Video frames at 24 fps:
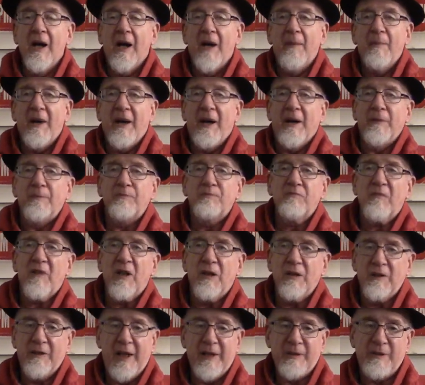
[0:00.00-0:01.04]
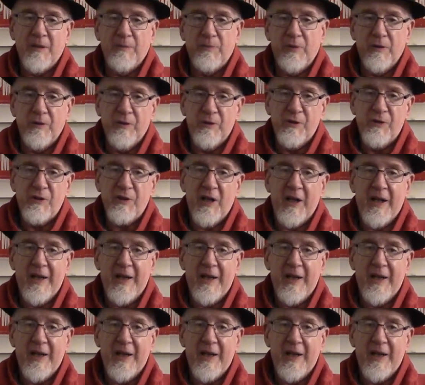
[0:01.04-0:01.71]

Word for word: about collectibles